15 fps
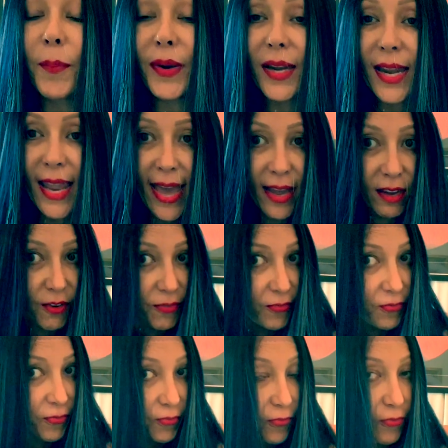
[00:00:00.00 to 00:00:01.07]
black
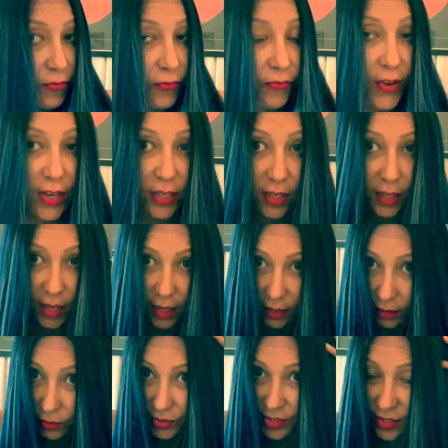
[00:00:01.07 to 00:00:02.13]
fucking hair
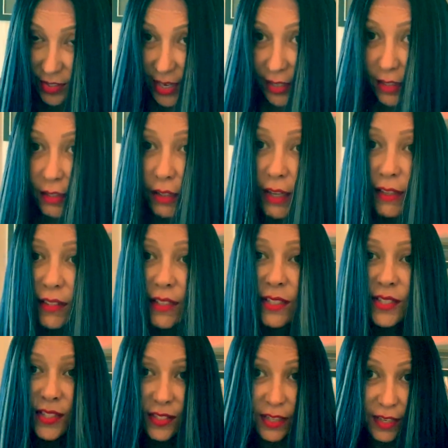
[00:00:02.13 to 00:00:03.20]
that looks exactly like
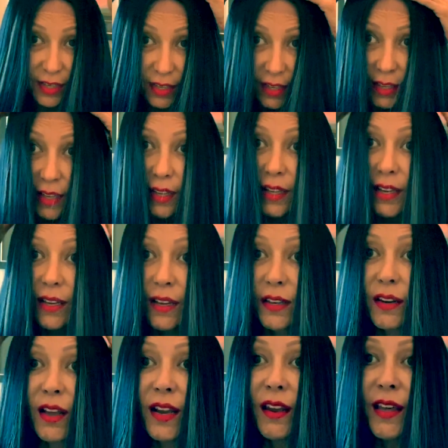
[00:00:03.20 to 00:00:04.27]
this. And I